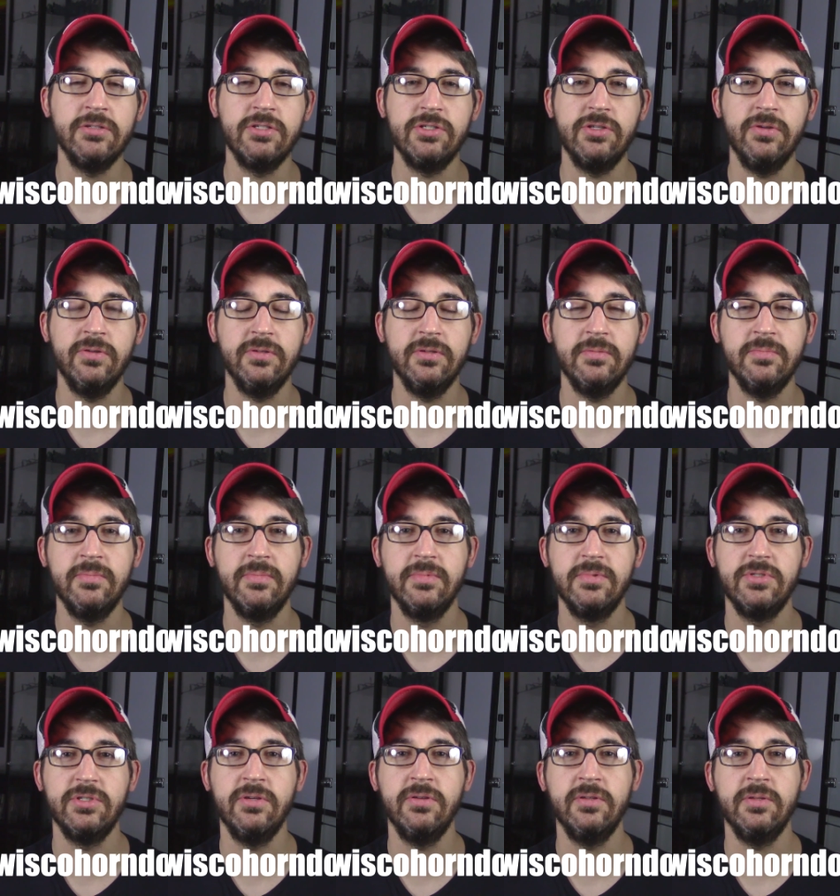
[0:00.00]
Show
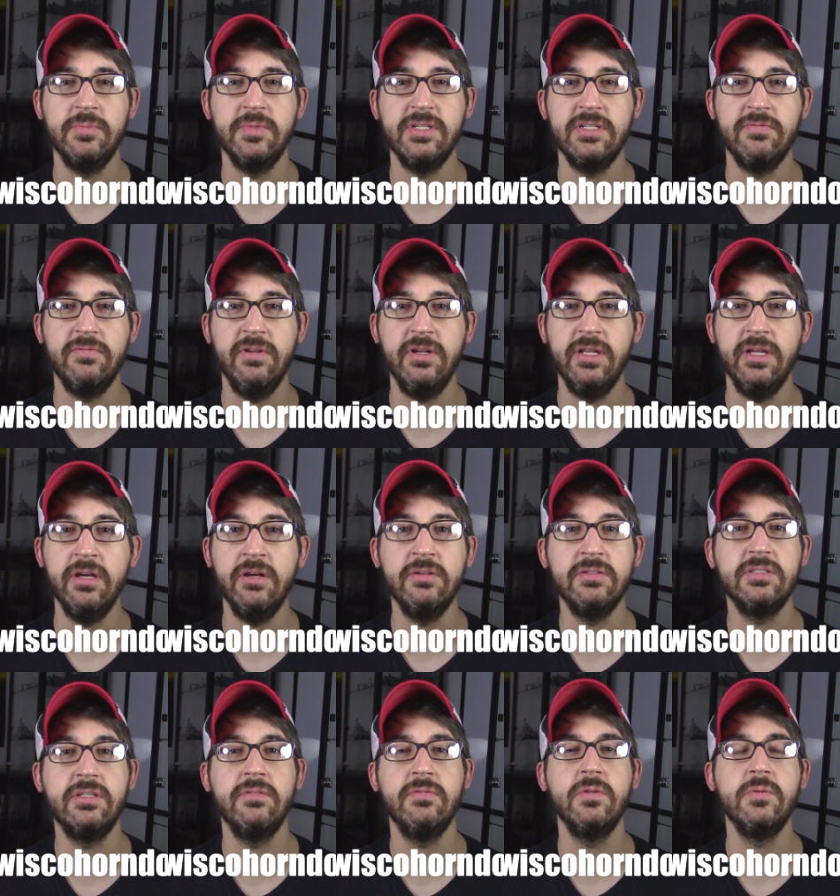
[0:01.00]
them these
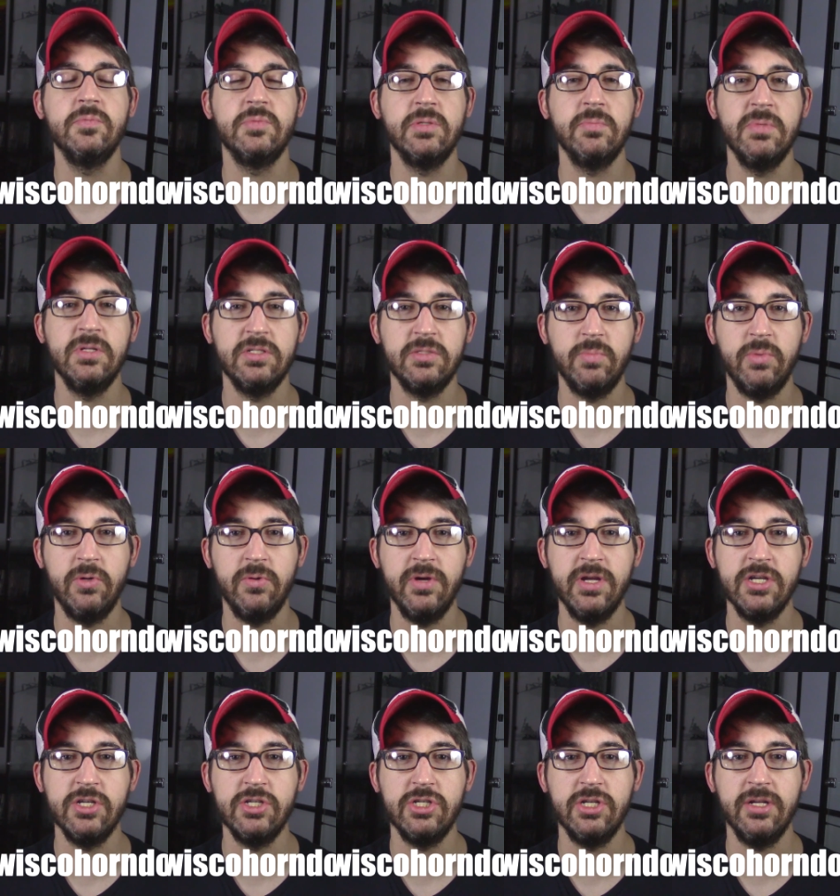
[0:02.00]
videos. Give them some
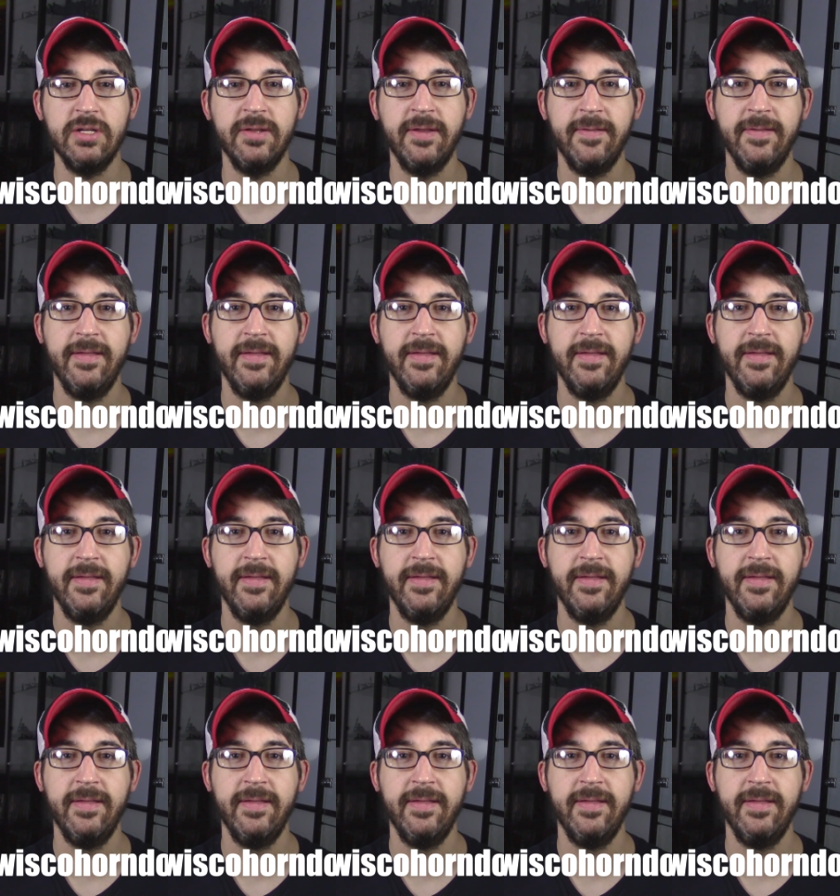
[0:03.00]
inspiration.